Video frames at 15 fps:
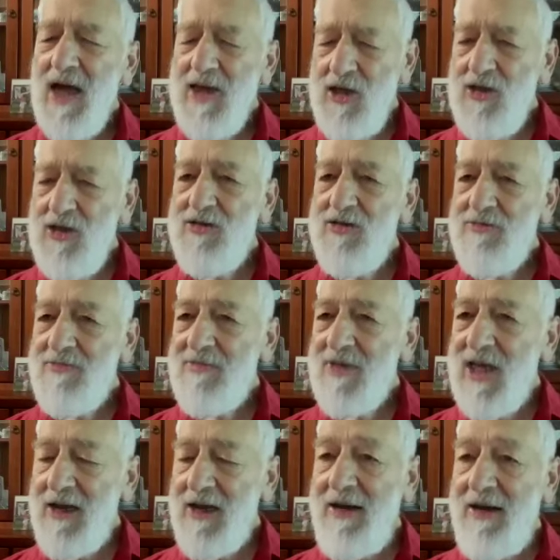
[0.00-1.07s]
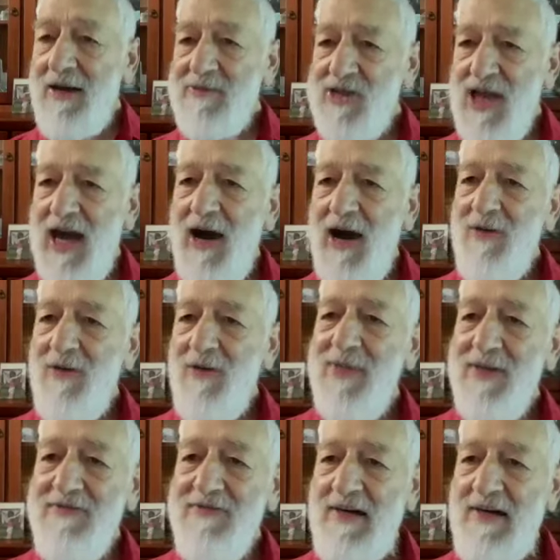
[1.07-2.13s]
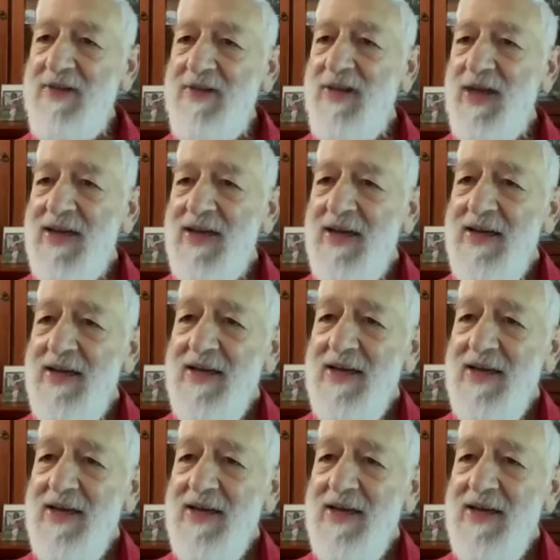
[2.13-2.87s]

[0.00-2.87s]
use kilograms now for everything,